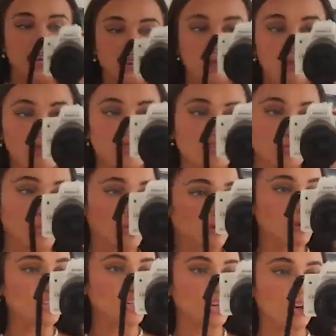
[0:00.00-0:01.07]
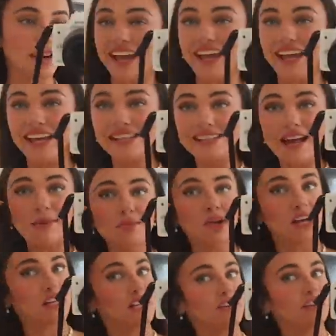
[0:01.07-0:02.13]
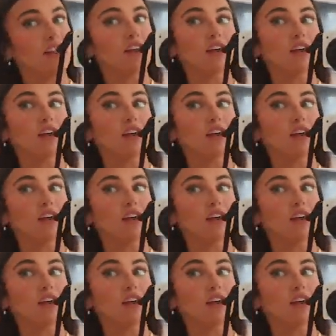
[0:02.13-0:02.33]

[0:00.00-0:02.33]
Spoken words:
I need a Princess Polly picture and I'm not here that